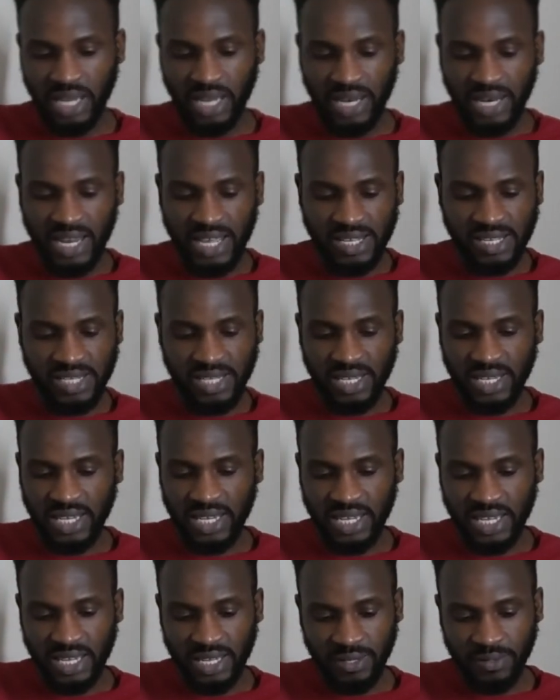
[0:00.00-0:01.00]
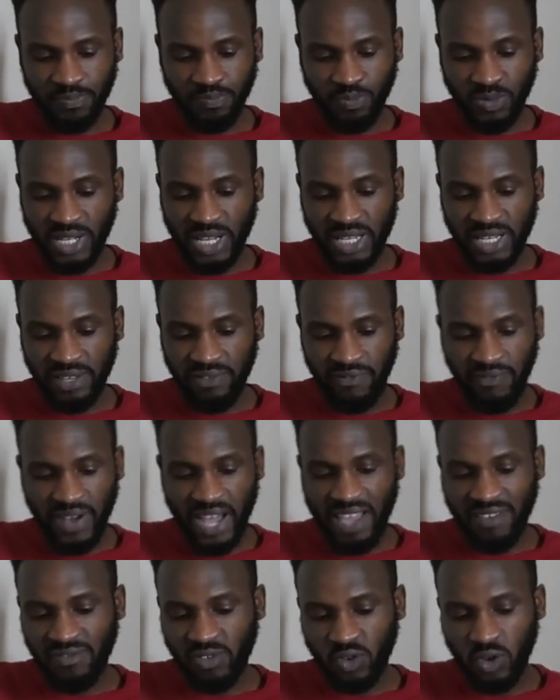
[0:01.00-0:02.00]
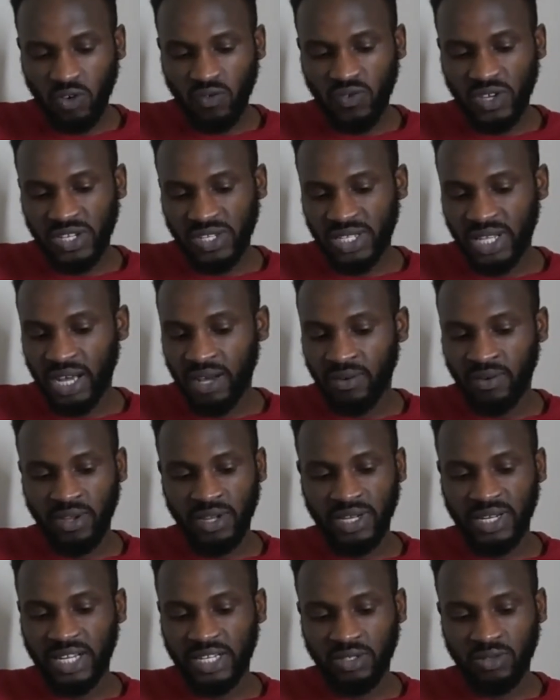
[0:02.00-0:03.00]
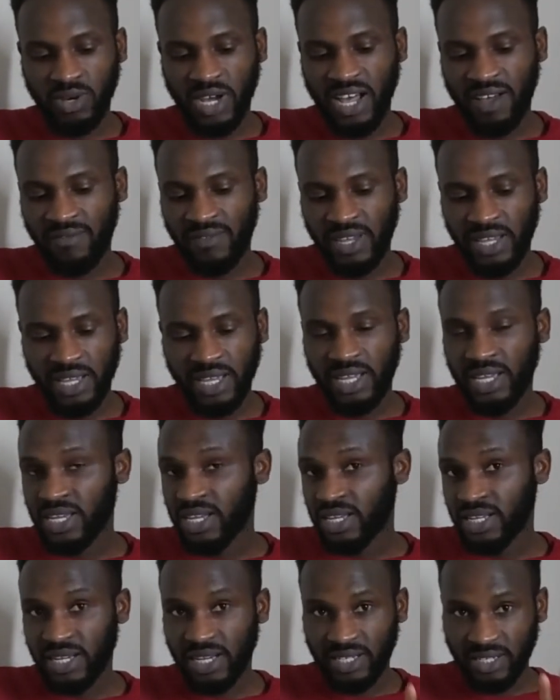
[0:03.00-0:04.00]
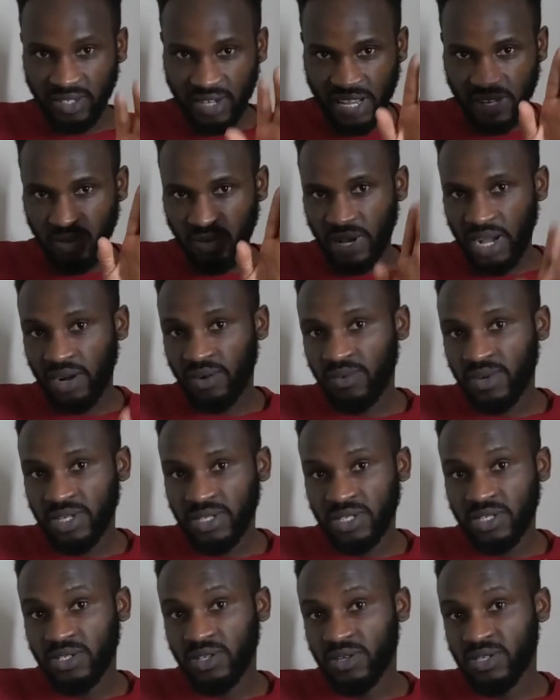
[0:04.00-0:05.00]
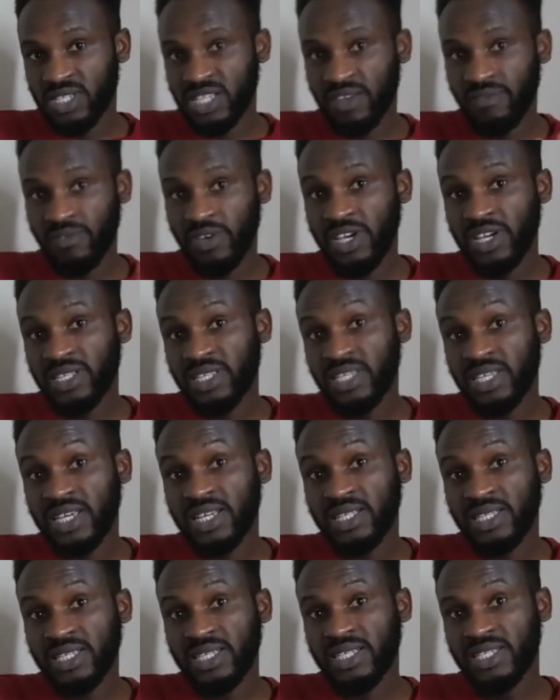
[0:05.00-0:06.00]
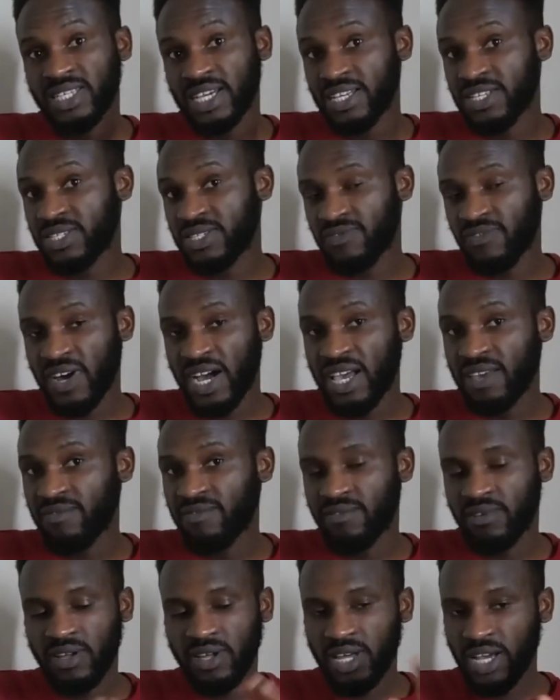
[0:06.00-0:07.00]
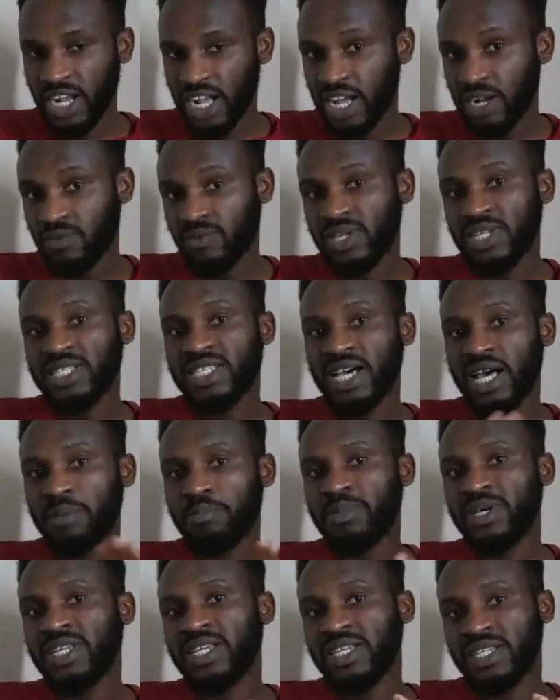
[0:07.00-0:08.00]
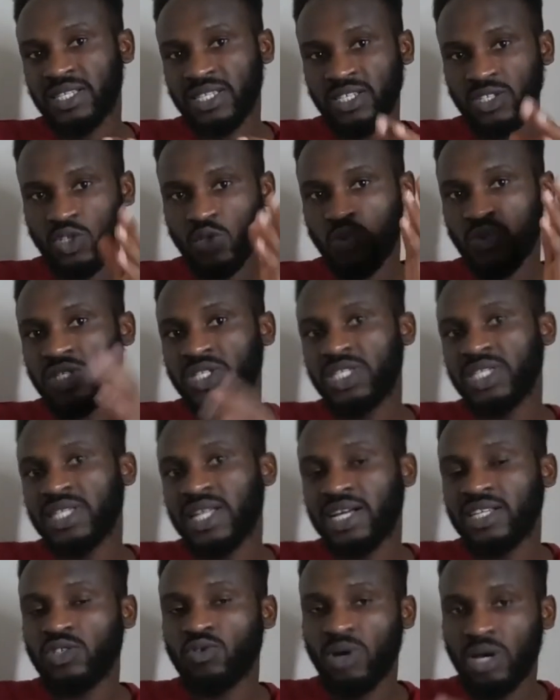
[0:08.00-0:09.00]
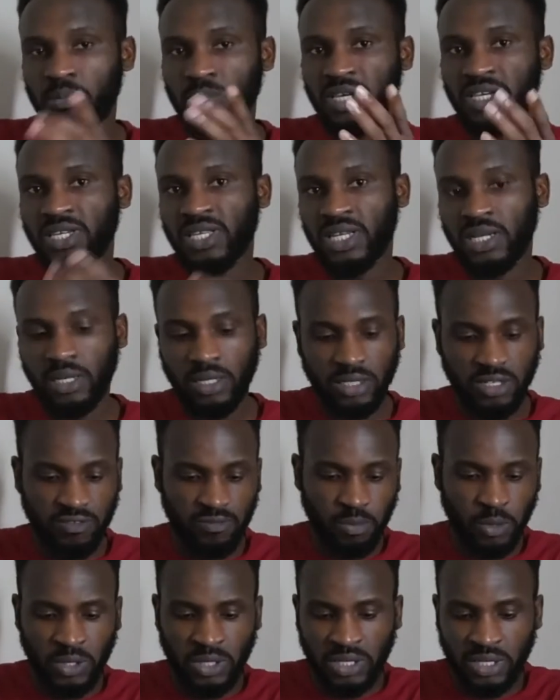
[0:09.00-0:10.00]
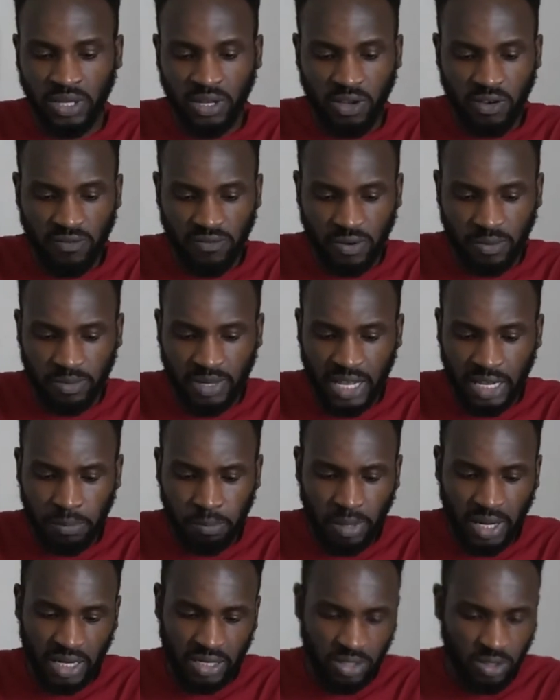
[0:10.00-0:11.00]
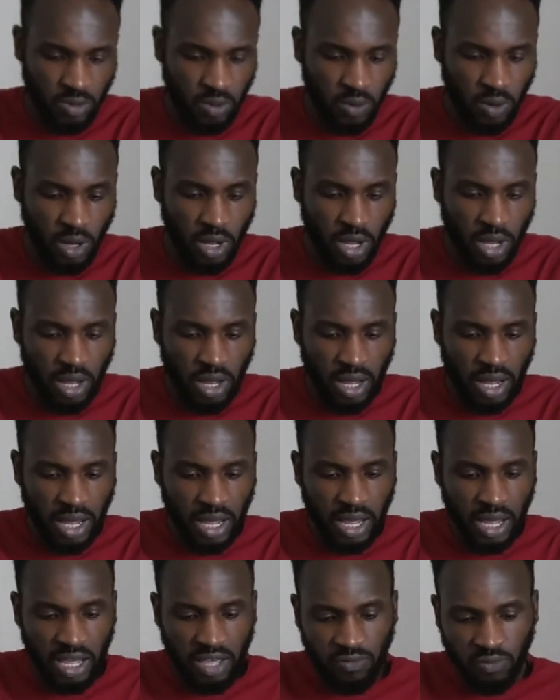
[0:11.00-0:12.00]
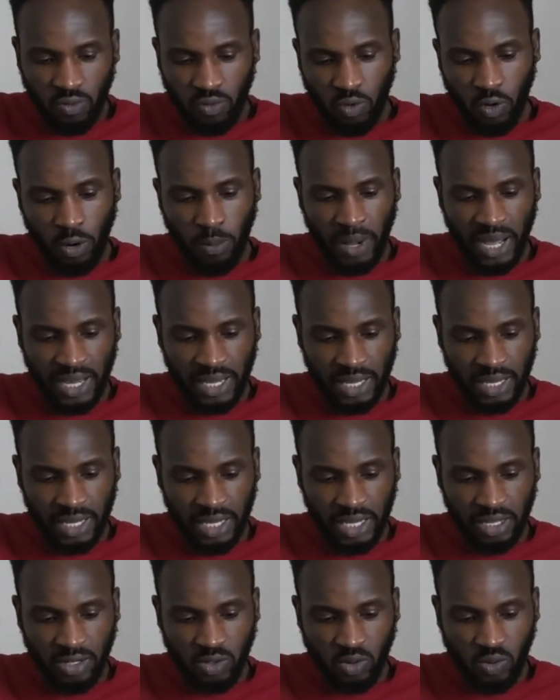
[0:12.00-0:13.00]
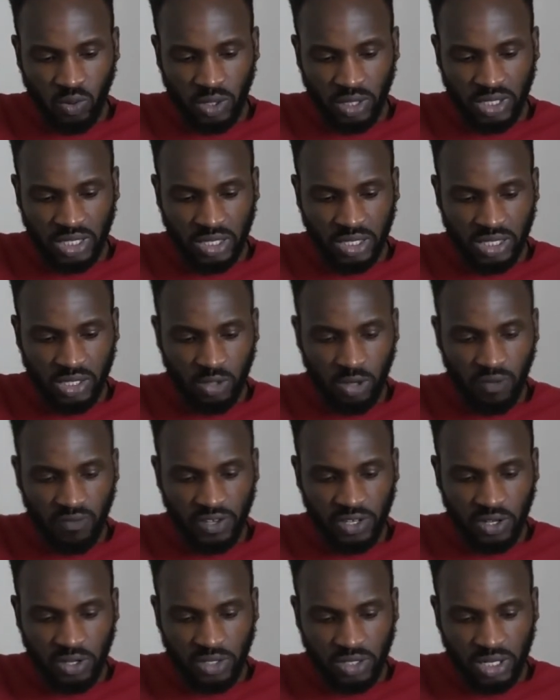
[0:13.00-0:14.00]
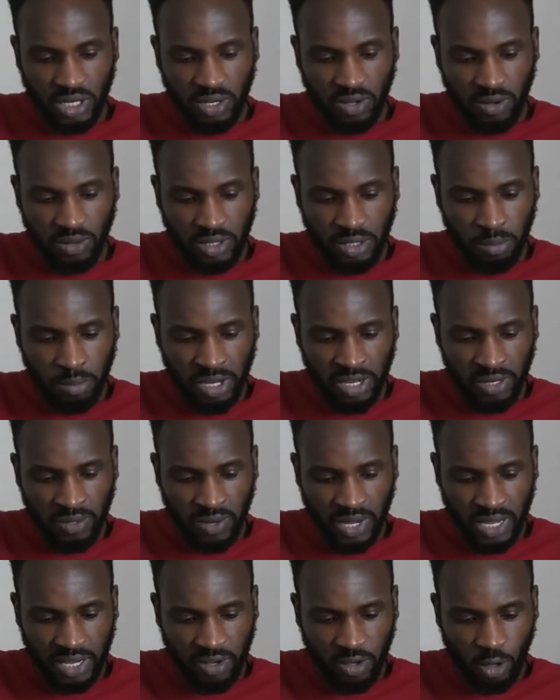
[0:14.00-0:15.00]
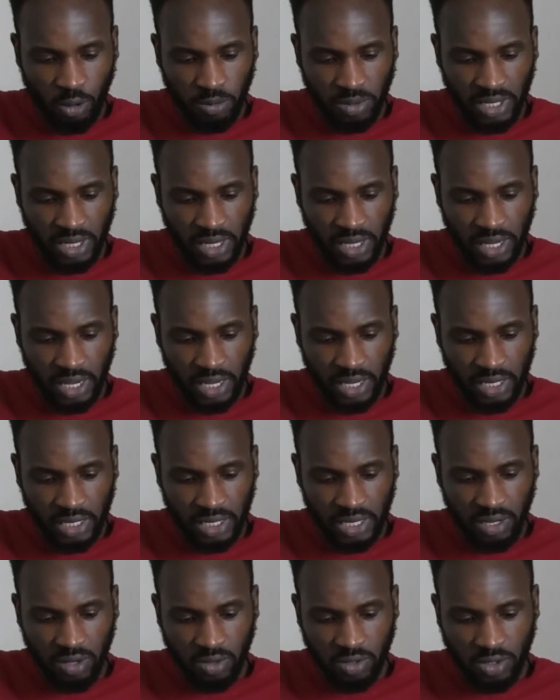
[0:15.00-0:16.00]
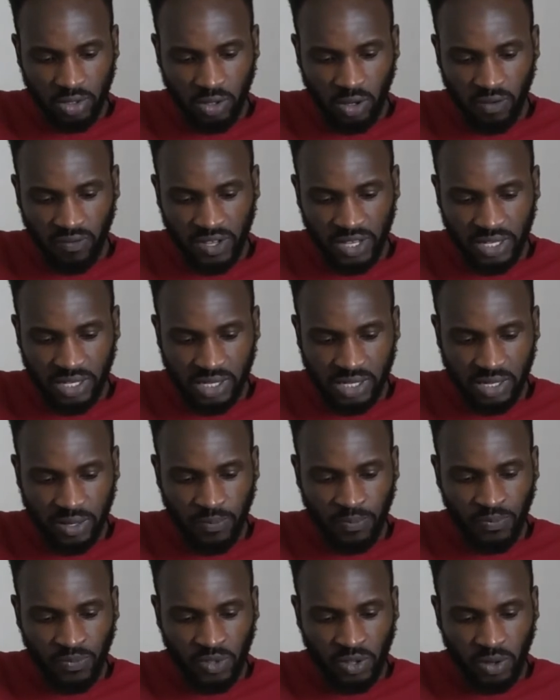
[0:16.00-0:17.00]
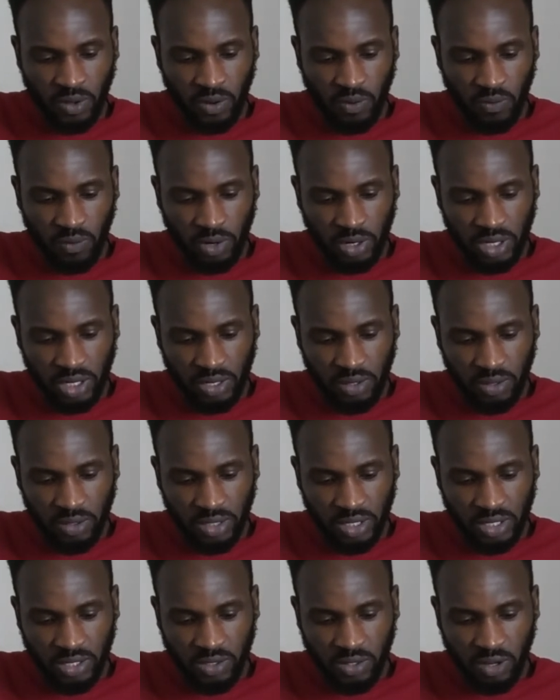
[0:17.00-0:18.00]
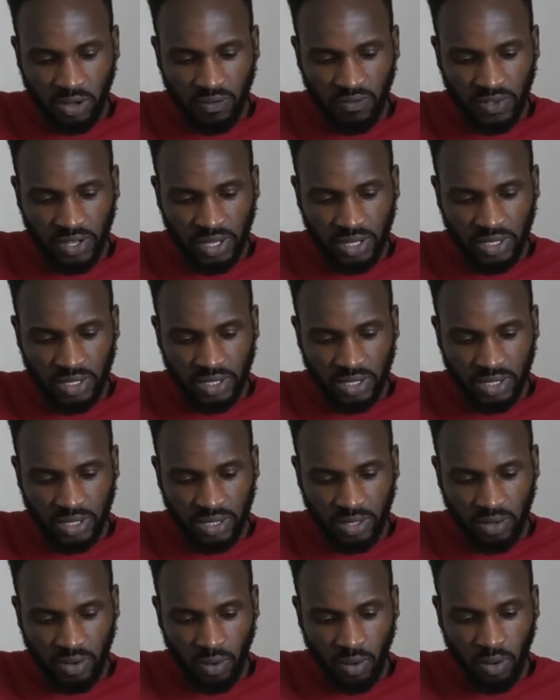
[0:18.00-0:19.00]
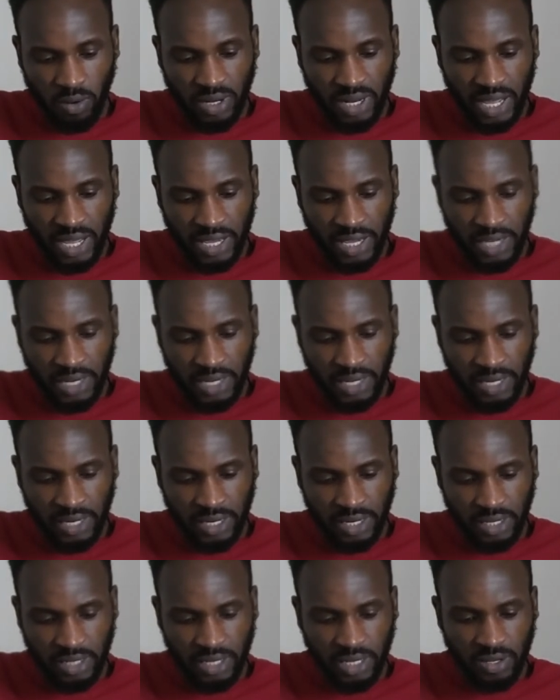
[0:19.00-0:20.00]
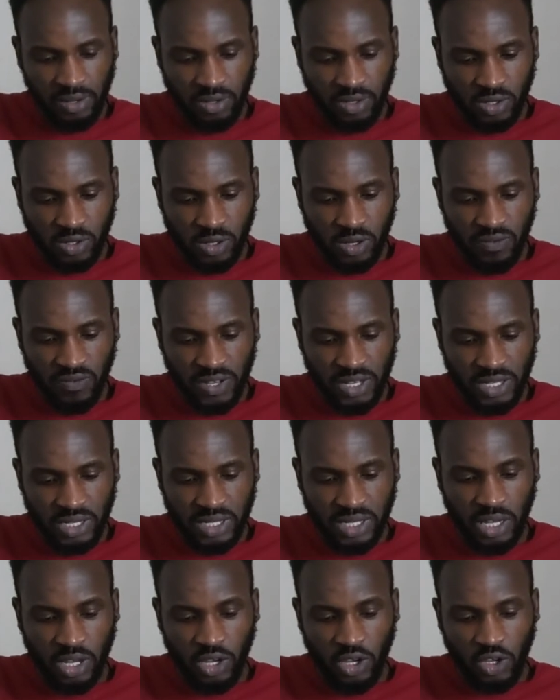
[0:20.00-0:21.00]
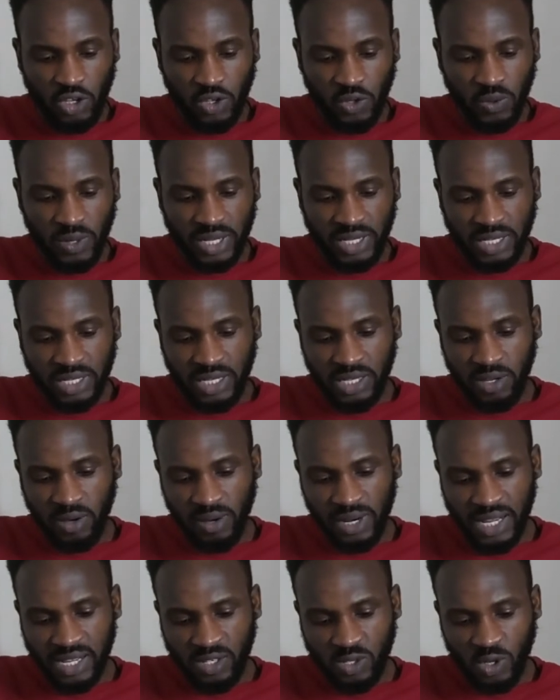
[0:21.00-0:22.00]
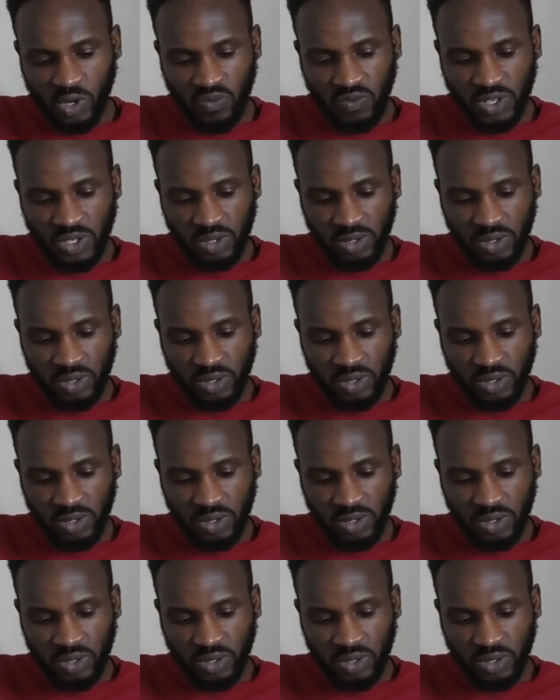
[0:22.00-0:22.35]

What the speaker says: Let's say the 5 surveys now that you have there. Try to calculate it yourself. 80 times 5. Calculate how many it is. You will see that you are making a lot of money from that part. So if you go back again to this survey, just click on the menu icon there and click on surveys. Click on the surveys. Under any, click on surveys. You can see other surveys.